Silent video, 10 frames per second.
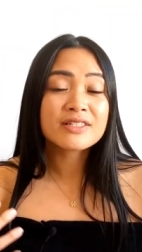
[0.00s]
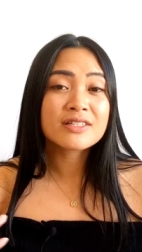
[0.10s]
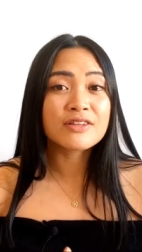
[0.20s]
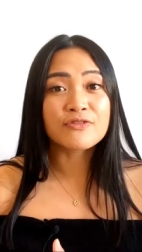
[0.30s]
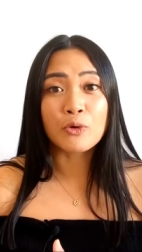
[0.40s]

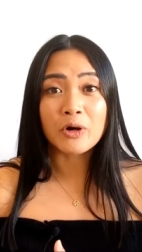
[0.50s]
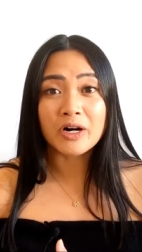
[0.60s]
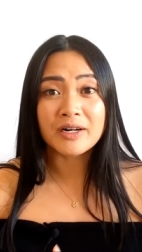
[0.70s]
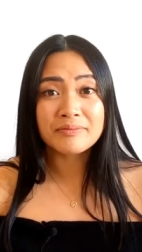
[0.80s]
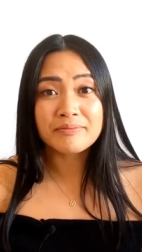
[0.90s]
to the
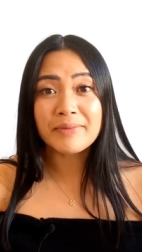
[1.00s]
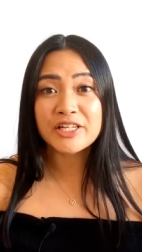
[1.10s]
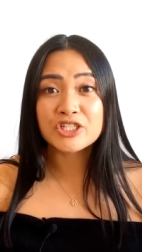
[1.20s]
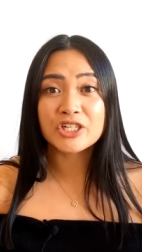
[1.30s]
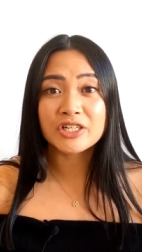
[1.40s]
four
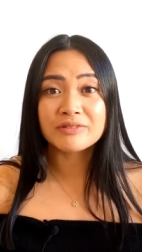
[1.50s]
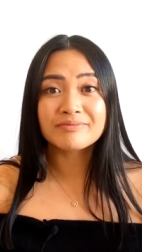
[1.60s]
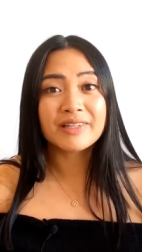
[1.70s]
major